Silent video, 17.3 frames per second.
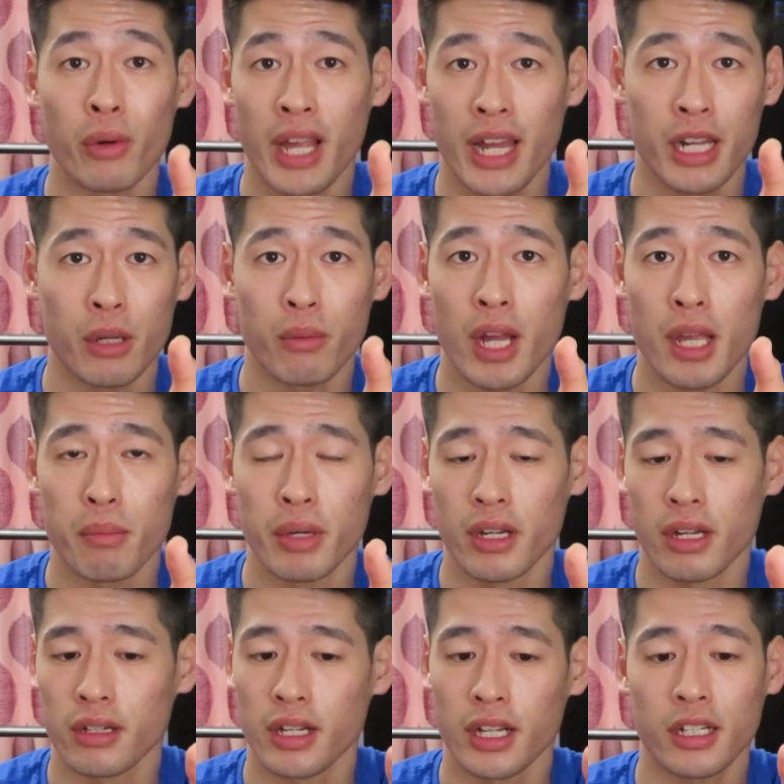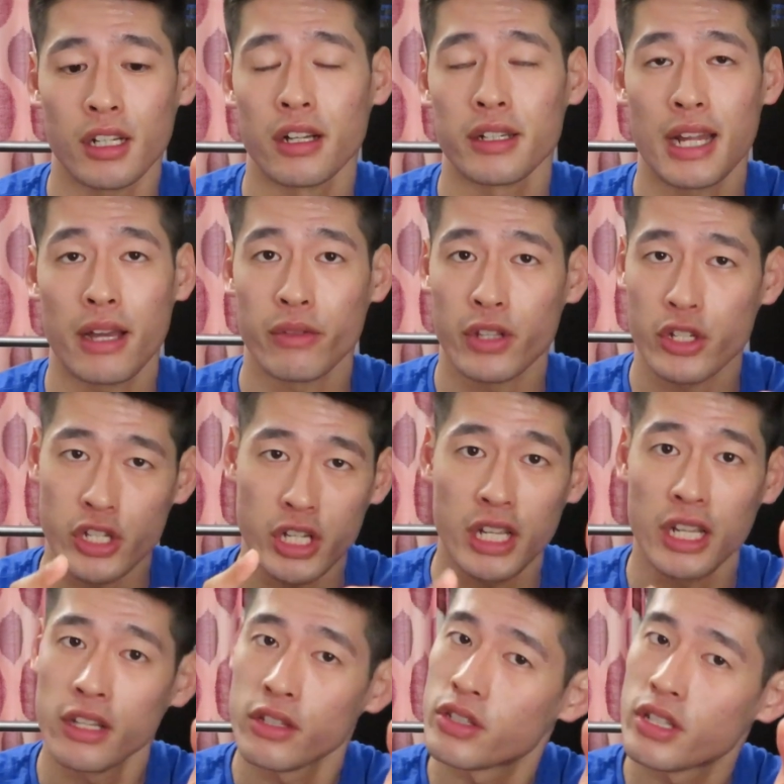anyway, but I cut down the
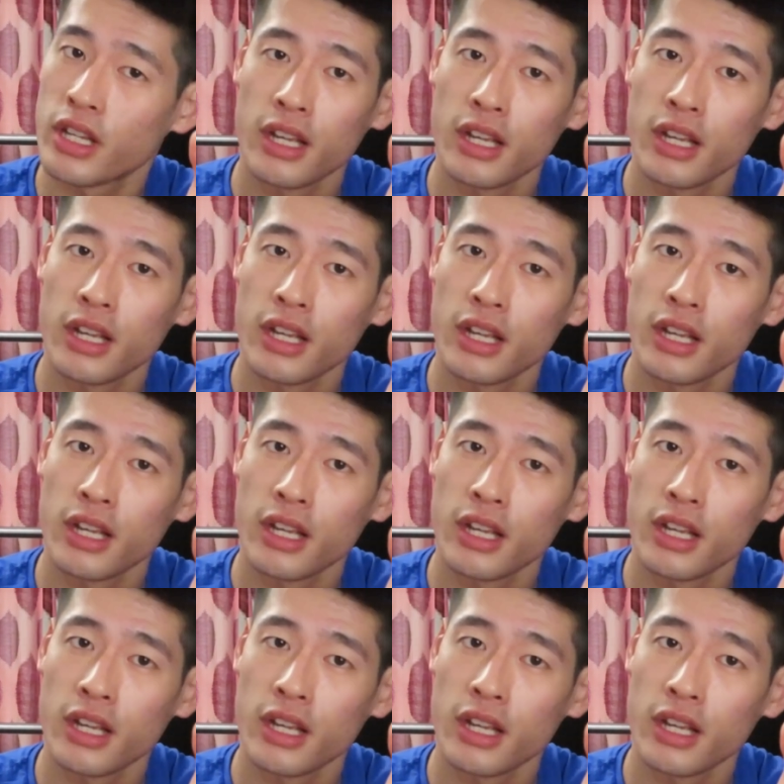cheese.